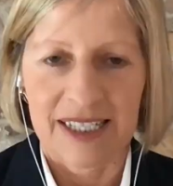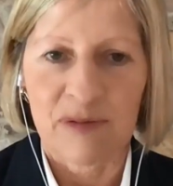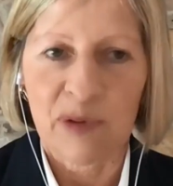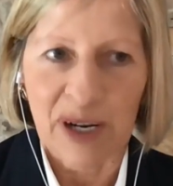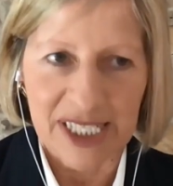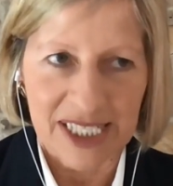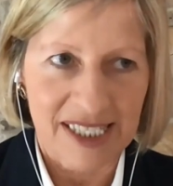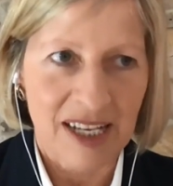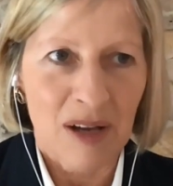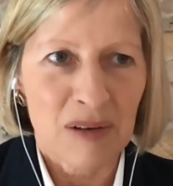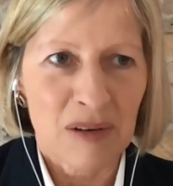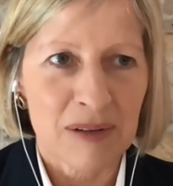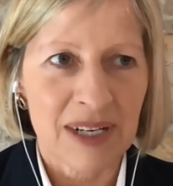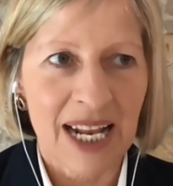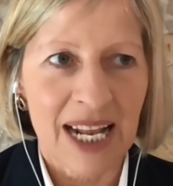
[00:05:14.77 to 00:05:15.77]
Right.
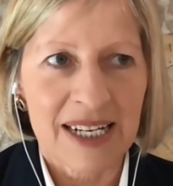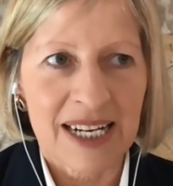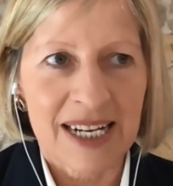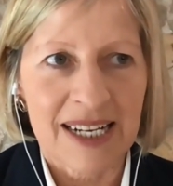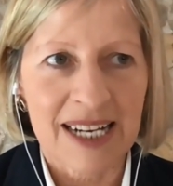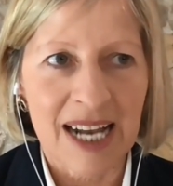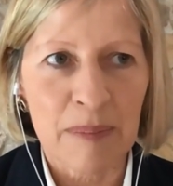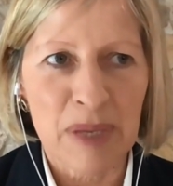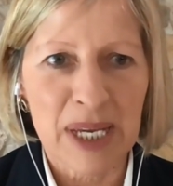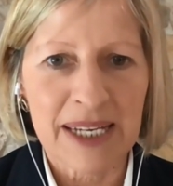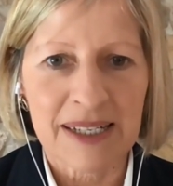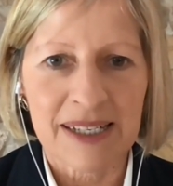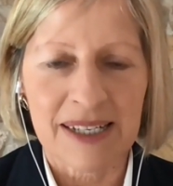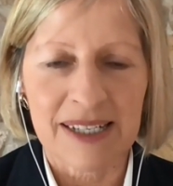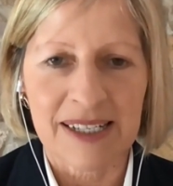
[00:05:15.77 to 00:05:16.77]
So let let
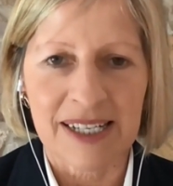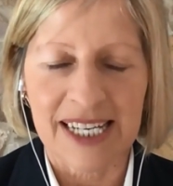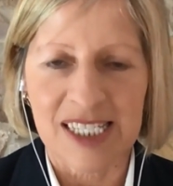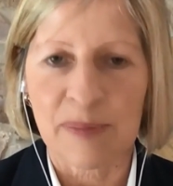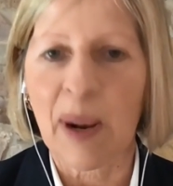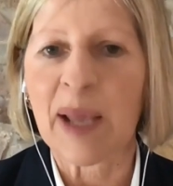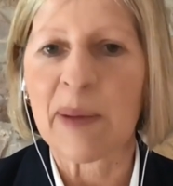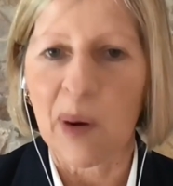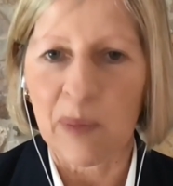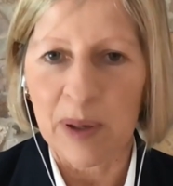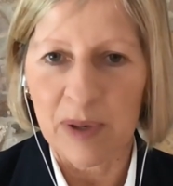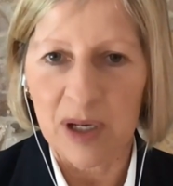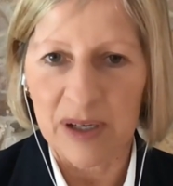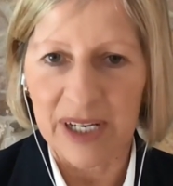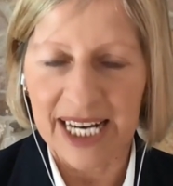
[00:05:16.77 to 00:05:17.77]
me explain what we
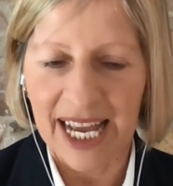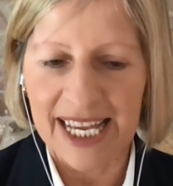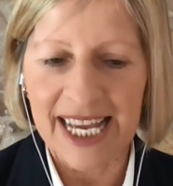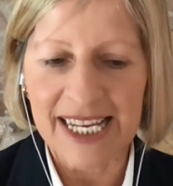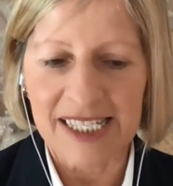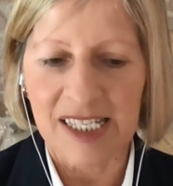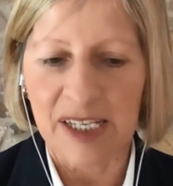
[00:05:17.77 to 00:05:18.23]
were looking at here.